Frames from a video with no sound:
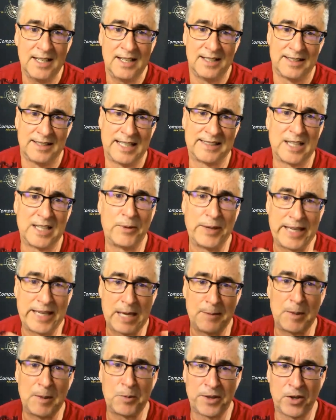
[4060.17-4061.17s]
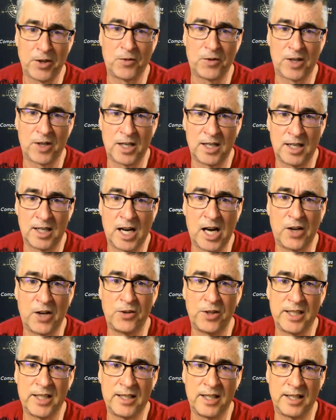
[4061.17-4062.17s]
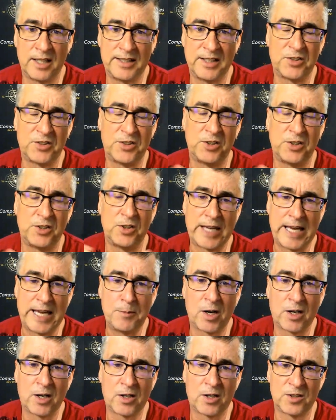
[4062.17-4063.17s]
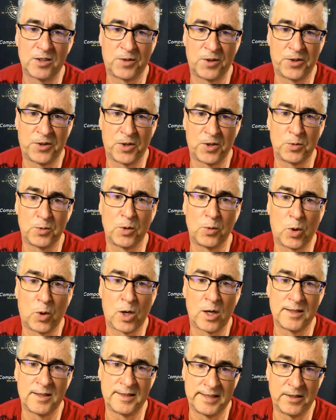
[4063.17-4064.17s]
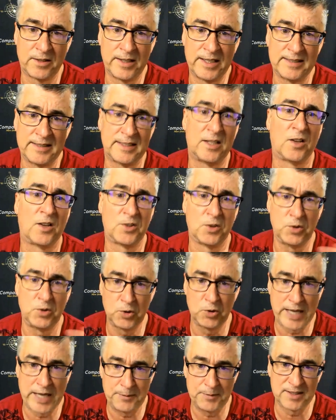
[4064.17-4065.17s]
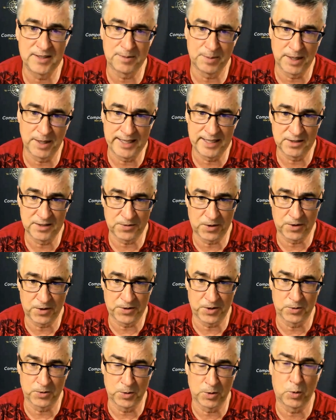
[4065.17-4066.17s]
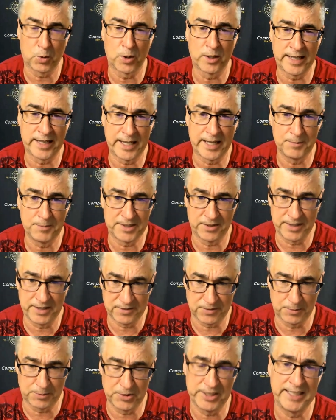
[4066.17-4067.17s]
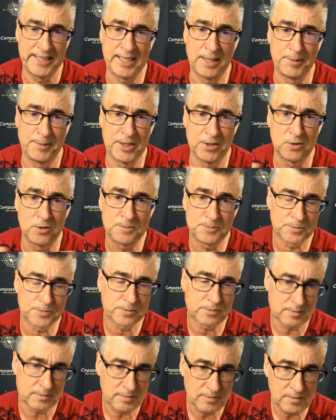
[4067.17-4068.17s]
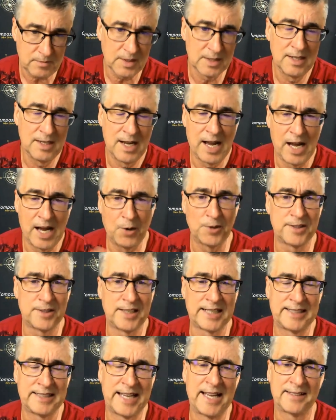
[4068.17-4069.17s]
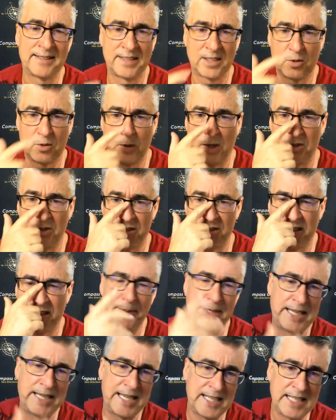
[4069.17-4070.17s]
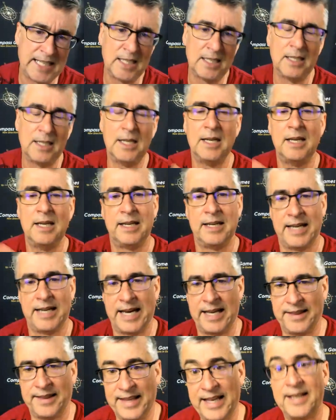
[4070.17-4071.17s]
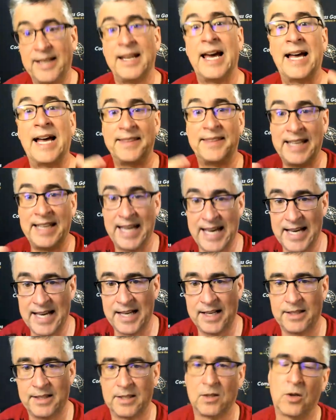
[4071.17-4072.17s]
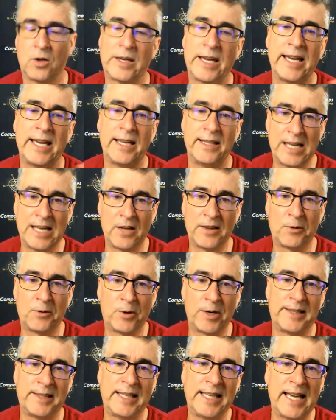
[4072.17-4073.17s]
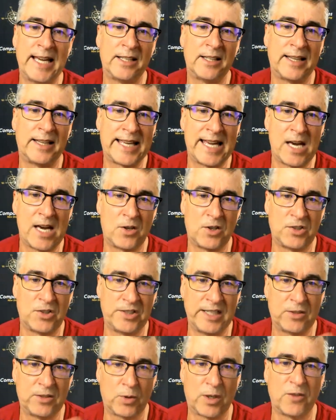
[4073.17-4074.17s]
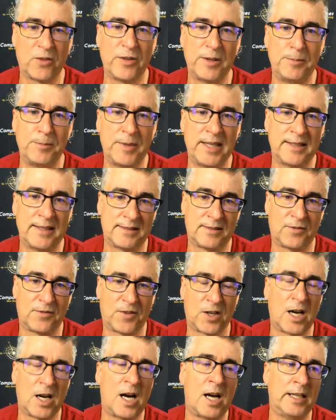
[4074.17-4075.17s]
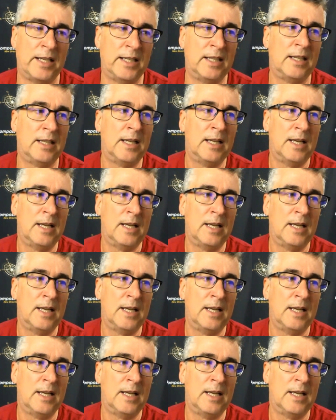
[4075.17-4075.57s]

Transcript: That's how we came up with over 100 additional game markers for Third World War series and also new game displays for Third World War game series from GDW. I always like to ask the question at the beginning and then at the end. Okay, now that we're at the end of the counter sheets, what have we missed, forgotten?